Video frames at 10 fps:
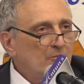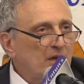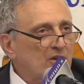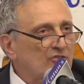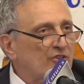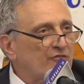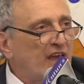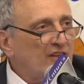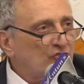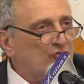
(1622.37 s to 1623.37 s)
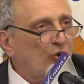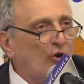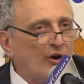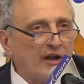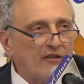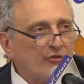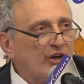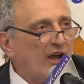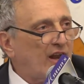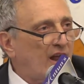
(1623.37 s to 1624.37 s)
Because that story ever
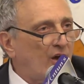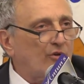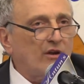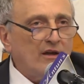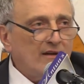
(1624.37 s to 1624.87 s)
got out